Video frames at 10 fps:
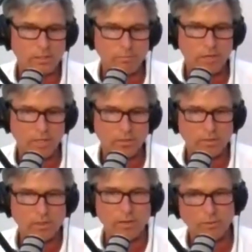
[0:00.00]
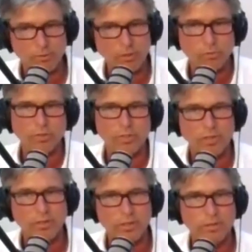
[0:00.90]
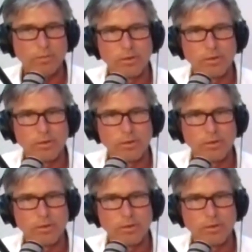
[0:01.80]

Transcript: impacted your life and what you would tell them?